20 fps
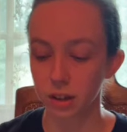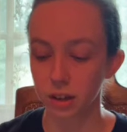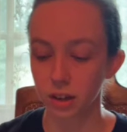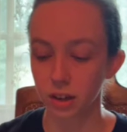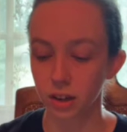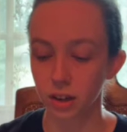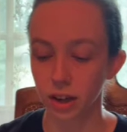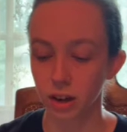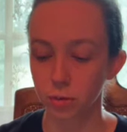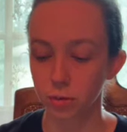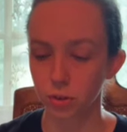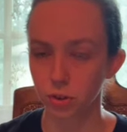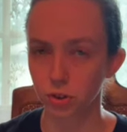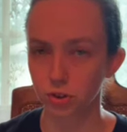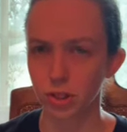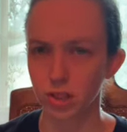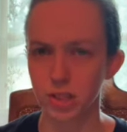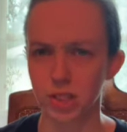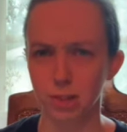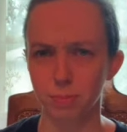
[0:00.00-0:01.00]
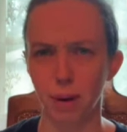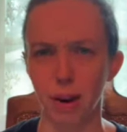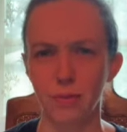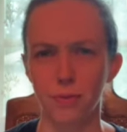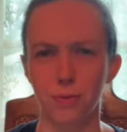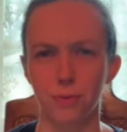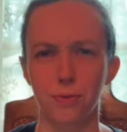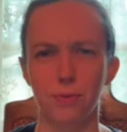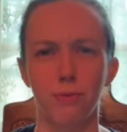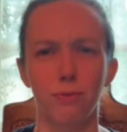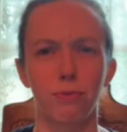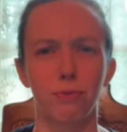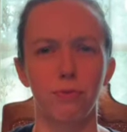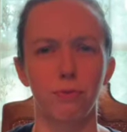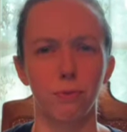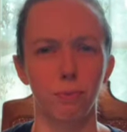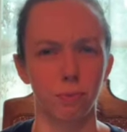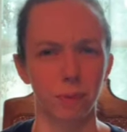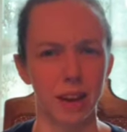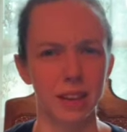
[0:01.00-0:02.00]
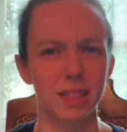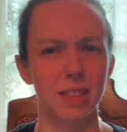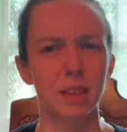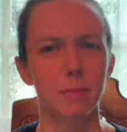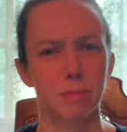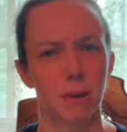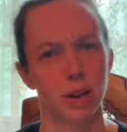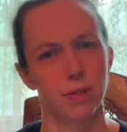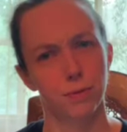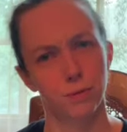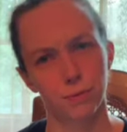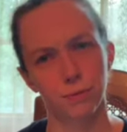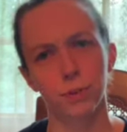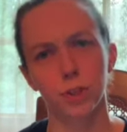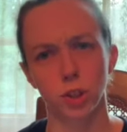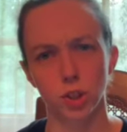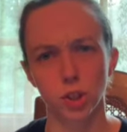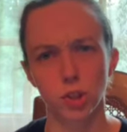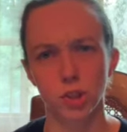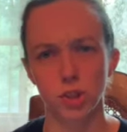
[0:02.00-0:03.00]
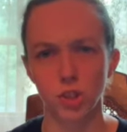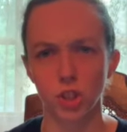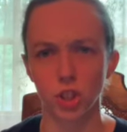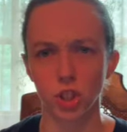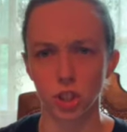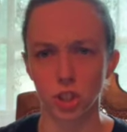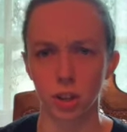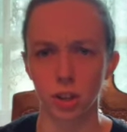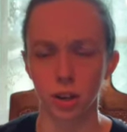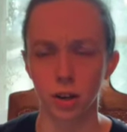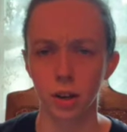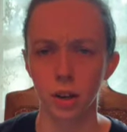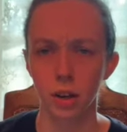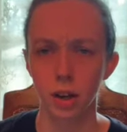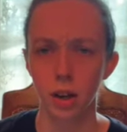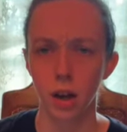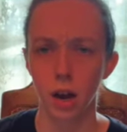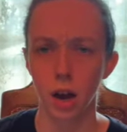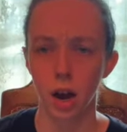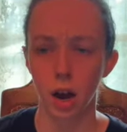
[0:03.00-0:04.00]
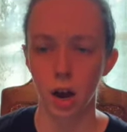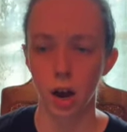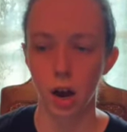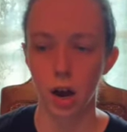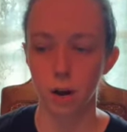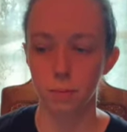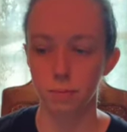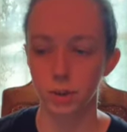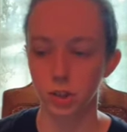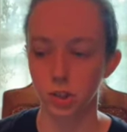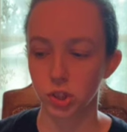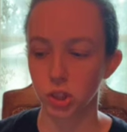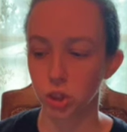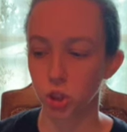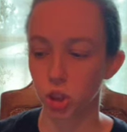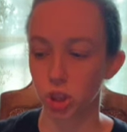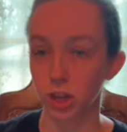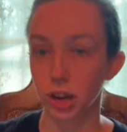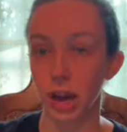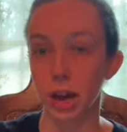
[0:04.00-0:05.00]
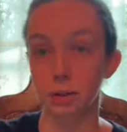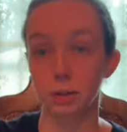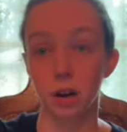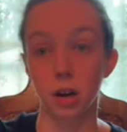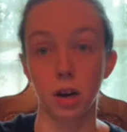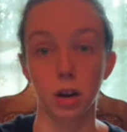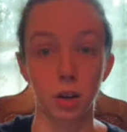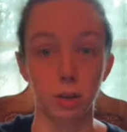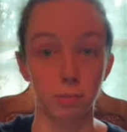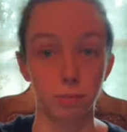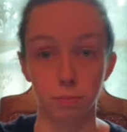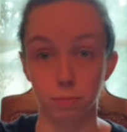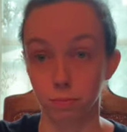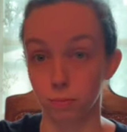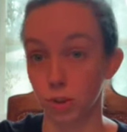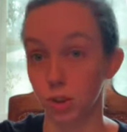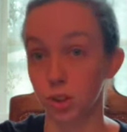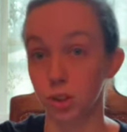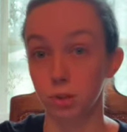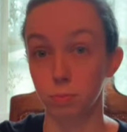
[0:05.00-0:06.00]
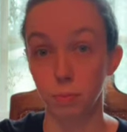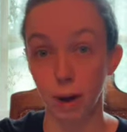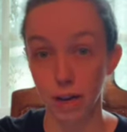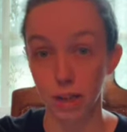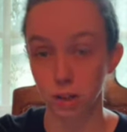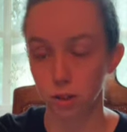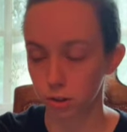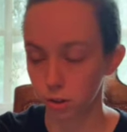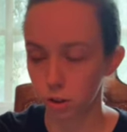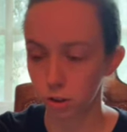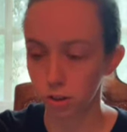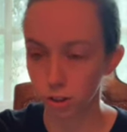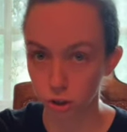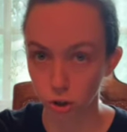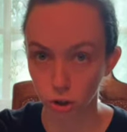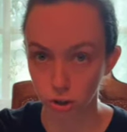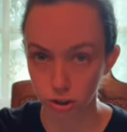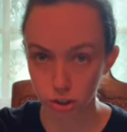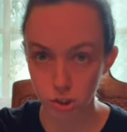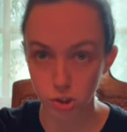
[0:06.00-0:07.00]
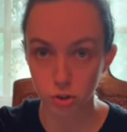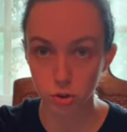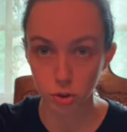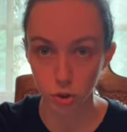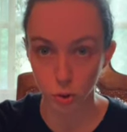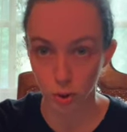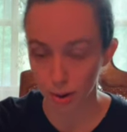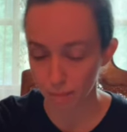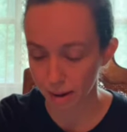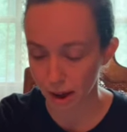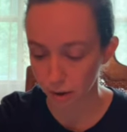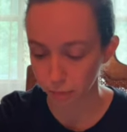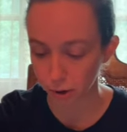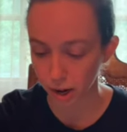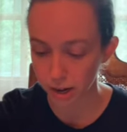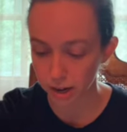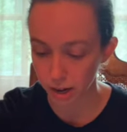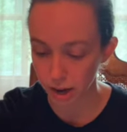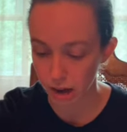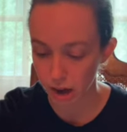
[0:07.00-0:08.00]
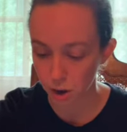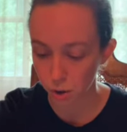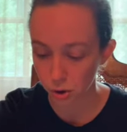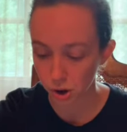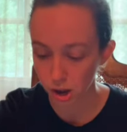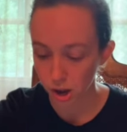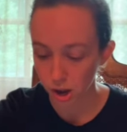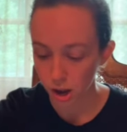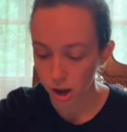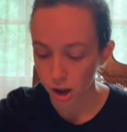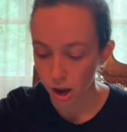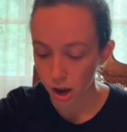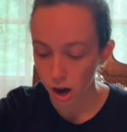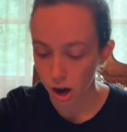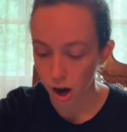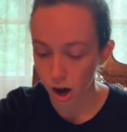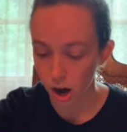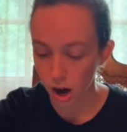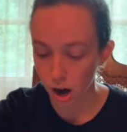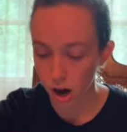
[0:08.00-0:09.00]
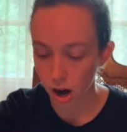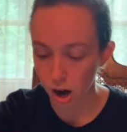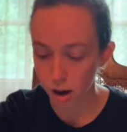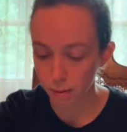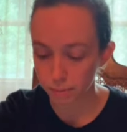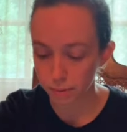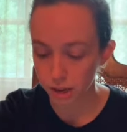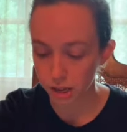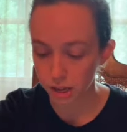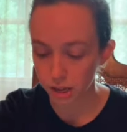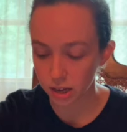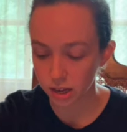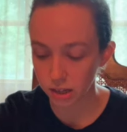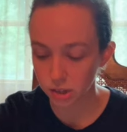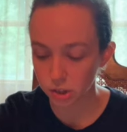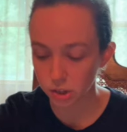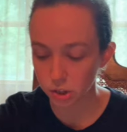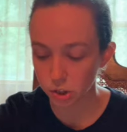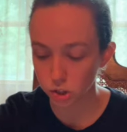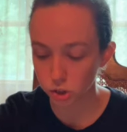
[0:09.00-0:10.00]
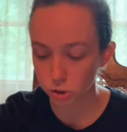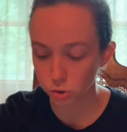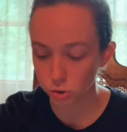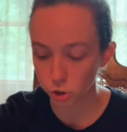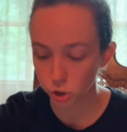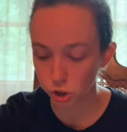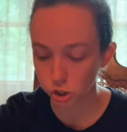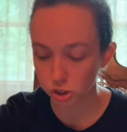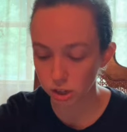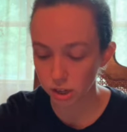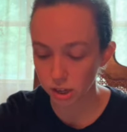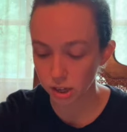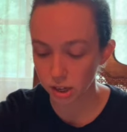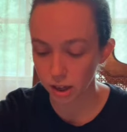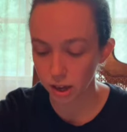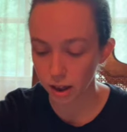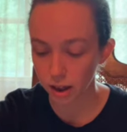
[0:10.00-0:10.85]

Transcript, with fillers: encountered this my, I think my first year um, teaching at um, my, the current studio I'm at right now. Um, it is usually